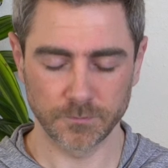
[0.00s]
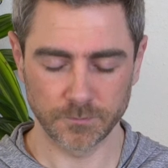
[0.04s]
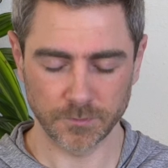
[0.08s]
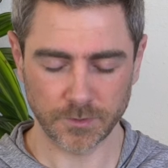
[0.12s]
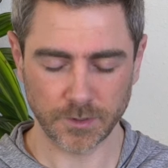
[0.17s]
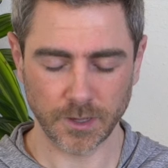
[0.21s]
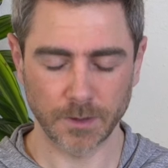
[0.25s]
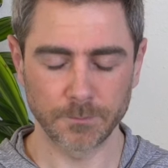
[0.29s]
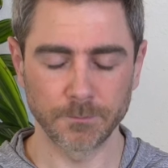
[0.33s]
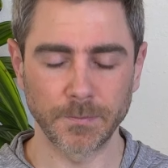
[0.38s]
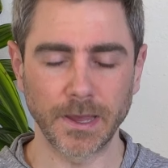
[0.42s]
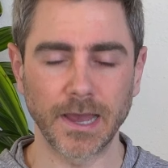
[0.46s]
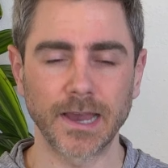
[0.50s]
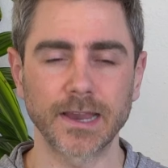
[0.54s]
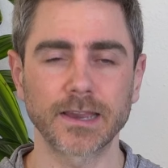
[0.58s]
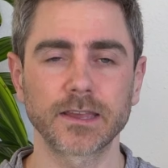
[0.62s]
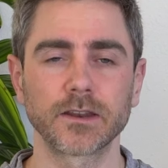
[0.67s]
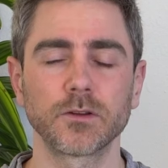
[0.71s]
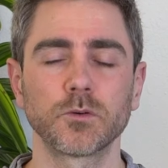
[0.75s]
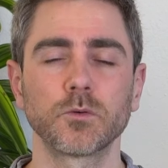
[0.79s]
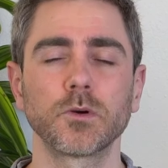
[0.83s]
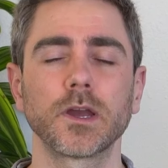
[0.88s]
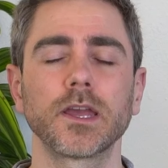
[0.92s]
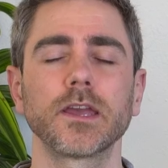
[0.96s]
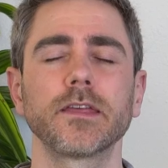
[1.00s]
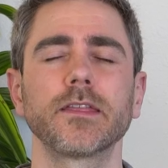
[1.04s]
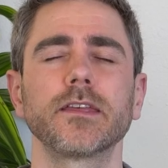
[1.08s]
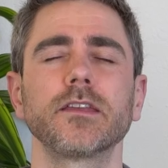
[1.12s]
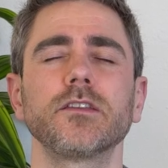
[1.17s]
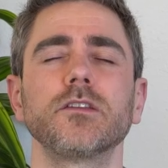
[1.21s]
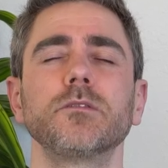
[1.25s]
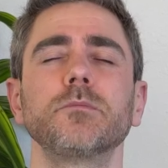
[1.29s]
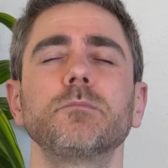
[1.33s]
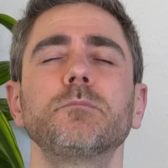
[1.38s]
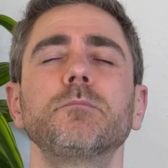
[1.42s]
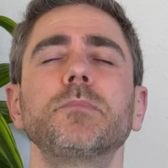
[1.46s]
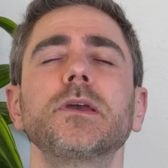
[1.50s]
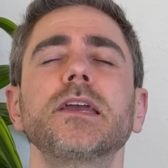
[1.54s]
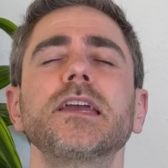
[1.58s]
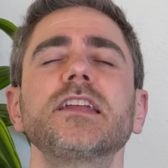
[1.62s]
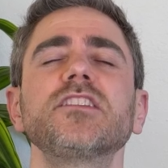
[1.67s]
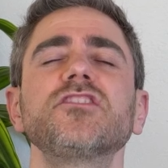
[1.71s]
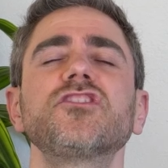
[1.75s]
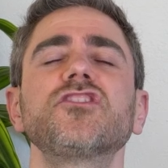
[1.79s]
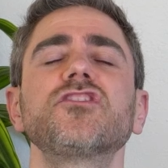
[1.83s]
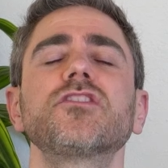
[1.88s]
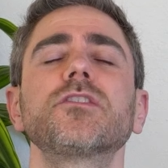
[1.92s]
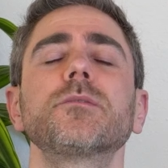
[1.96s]
come back in a way that you
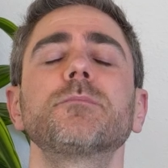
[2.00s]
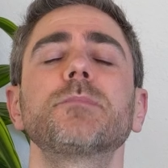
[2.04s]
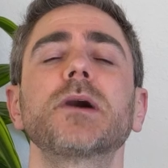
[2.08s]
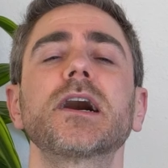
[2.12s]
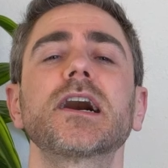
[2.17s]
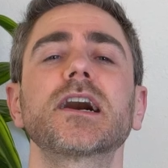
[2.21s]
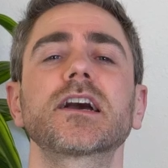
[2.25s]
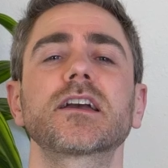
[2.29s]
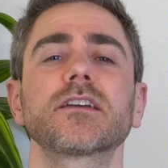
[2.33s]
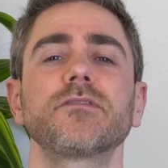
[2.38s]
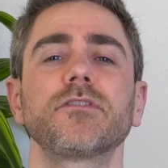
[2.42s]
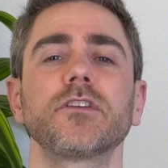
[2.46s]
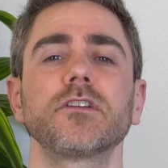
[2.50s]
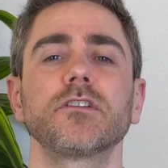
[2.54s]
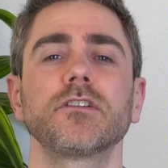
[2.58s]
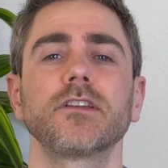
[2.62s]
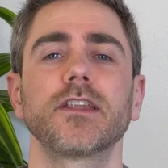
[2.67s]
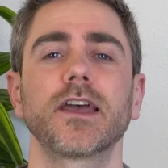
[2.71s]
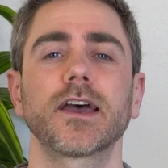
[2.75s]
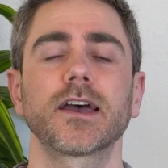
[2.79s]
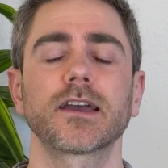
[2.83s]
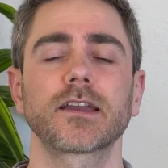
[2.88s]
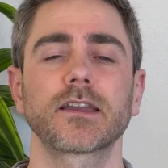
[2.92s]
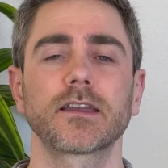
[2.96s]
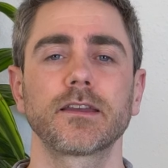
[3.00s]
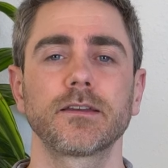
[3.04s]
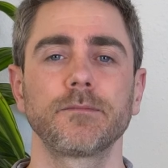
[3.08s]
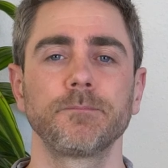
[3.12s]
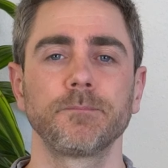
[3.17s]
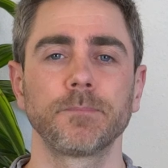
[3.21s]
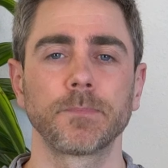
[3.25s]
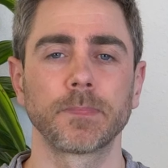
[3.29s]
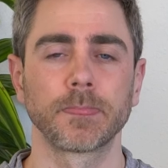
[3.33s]
pinch the back of your neck.